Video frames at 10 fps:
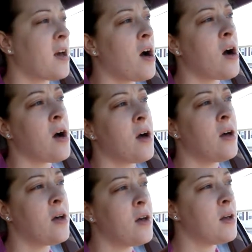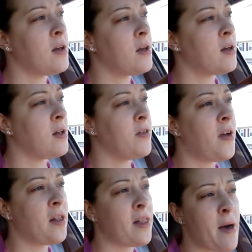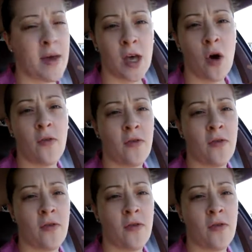uh, they'll let me go